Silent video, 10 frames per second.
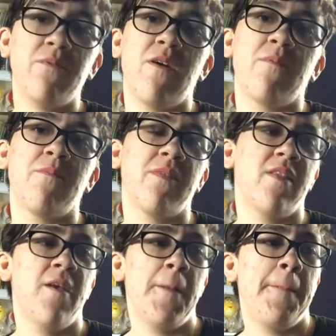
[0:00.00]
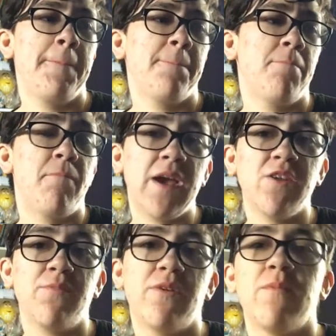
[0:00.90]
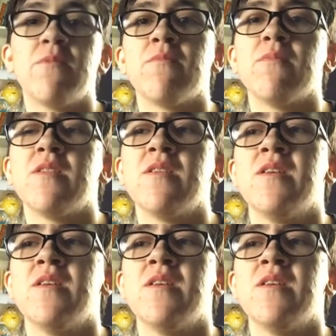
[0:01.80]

problems, minor problems.